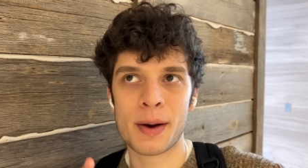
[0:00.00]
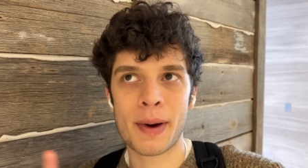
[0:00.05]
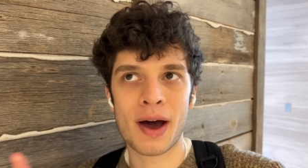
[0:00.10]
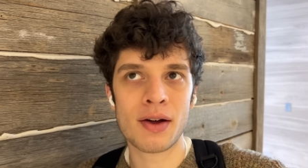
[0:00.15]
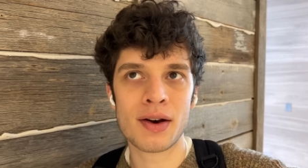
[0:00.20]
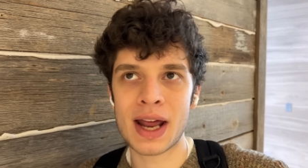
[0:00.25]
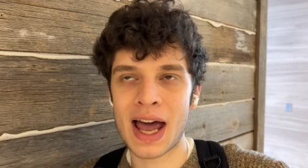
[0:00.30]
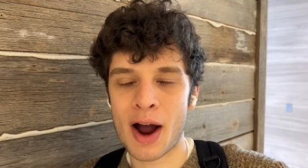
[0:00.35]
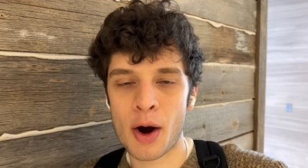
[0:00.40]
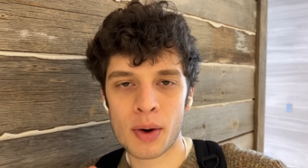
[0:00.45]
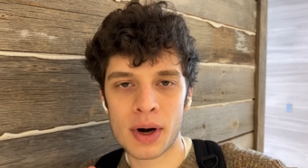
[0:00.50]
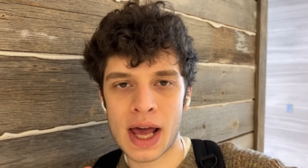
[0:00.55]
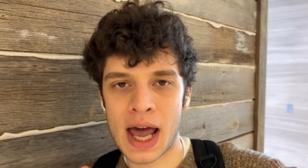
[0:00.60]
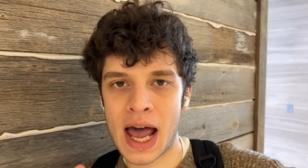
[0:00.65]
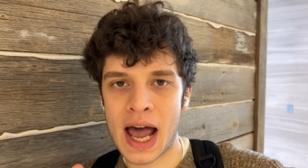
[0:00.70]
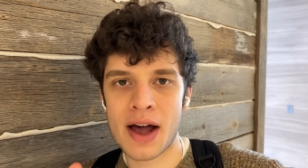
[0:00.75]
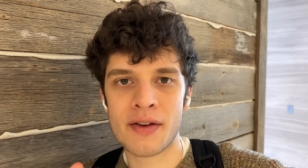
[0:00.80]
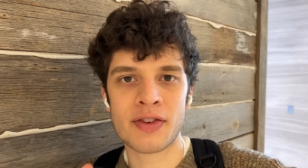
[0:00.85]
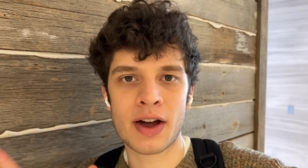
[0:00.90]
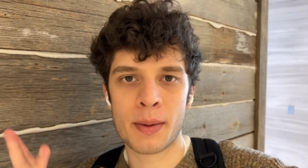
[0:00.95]
about an hour and a
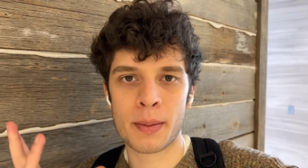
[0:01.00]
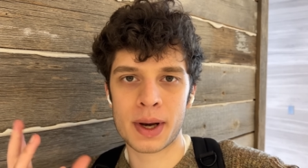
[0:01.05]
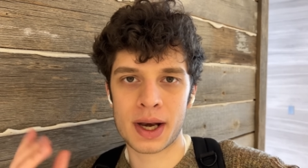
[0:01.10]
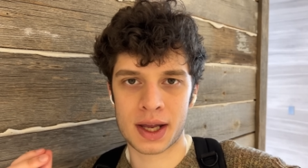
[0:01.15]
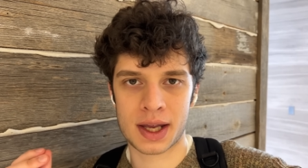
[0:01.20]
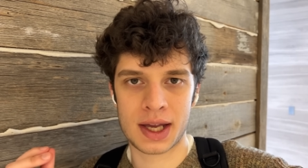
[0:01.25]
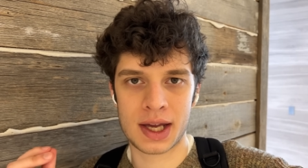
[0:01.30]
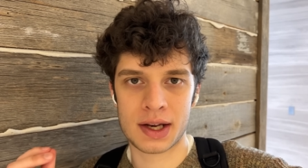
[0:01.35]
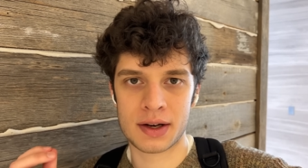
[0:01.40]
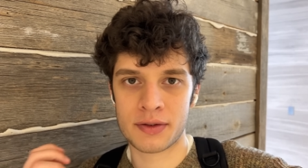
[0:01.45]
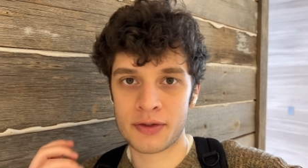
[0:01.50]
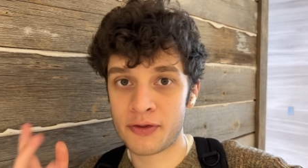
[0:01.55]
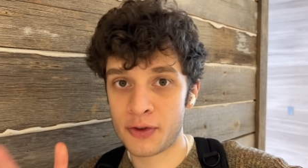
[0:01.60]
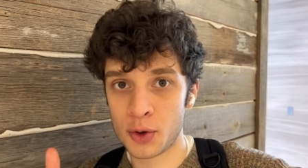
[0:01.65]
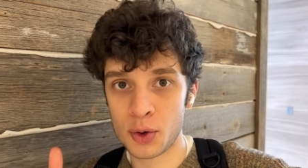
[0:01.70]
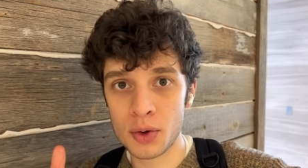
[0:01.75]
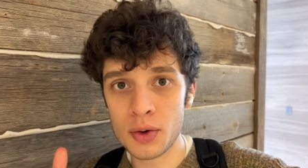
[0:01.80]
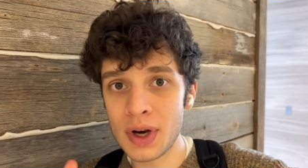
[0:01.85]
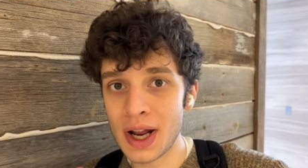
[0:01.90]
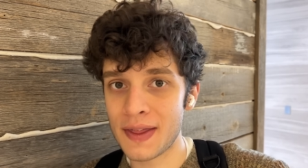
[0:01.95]
half, I'm gonna get
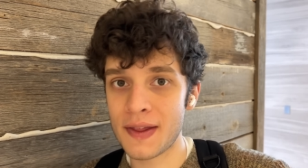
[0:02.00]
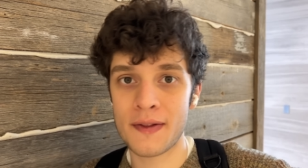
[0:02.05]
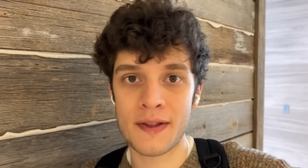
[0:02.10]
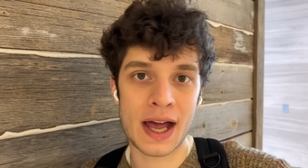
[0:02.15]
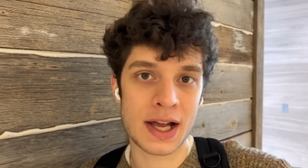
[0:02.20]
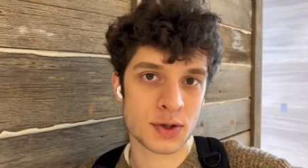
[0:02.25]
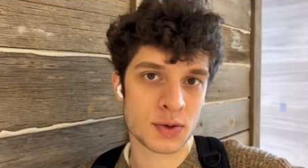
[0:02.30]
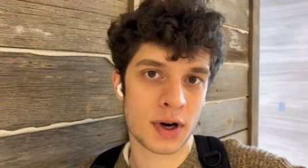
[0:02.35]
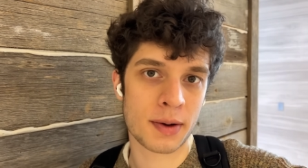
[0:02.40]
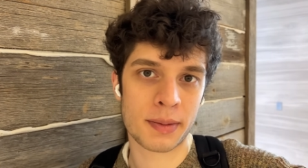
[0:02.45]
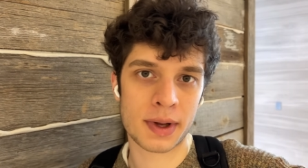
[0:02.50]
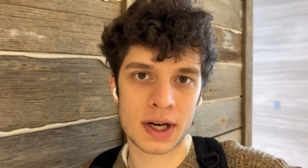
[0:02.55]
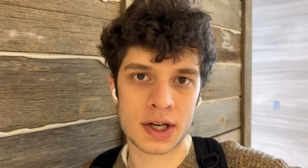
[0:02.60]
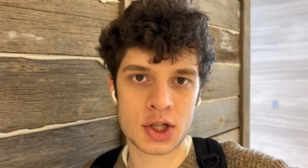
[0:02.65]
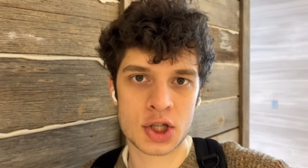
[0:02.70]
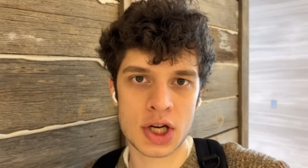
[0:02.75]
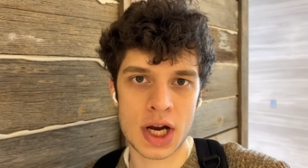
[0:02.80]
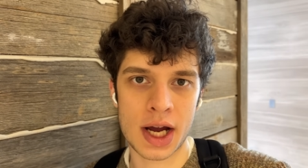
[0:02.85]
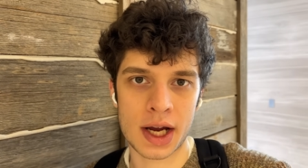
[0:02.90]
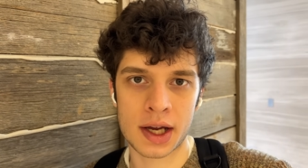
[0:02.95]
food and then that's when I'm gonna
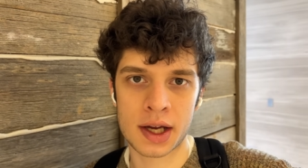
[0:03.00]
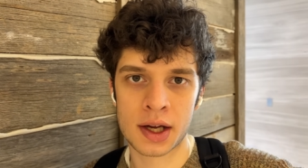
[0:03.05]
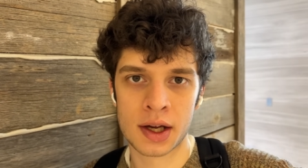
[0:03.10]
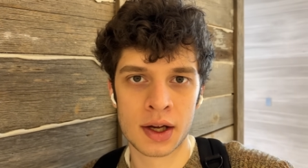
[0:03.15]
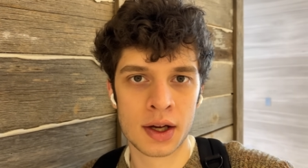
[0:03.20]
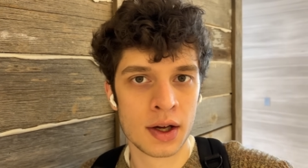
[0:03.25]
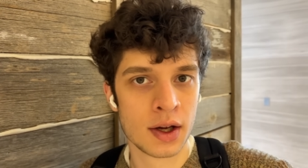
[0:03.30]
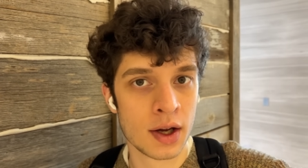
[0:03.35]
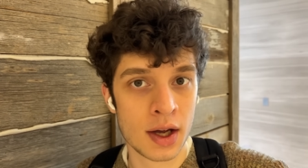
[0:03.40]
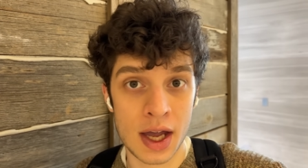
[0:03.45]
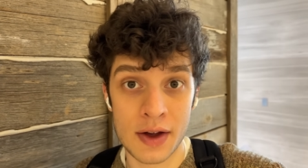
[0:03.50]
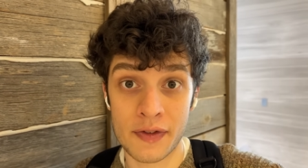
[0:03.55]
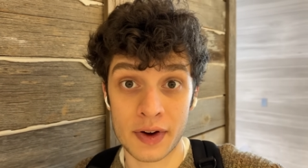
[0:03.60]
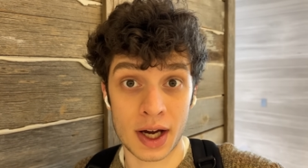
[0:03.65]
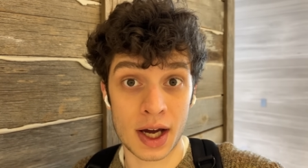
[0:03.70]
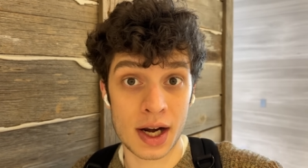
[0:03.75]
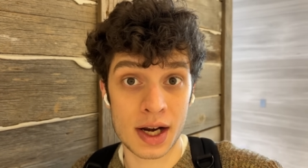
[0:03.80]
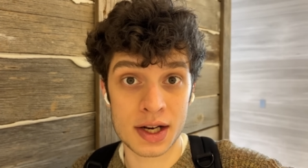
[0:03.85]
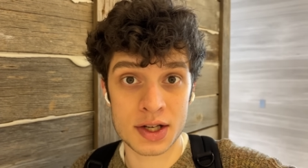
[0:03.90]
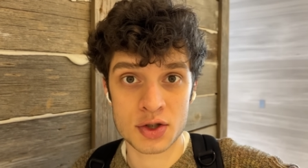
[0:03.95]
check if I
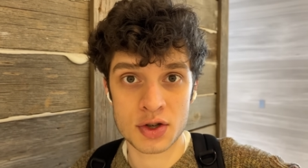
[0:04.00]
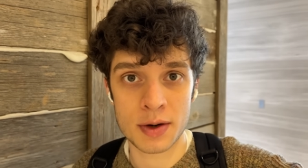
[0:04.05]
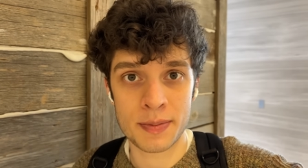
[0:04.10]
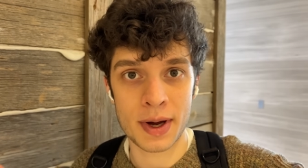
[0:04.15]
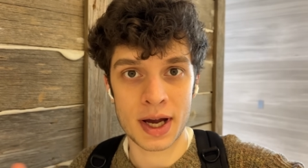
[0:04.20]
got any street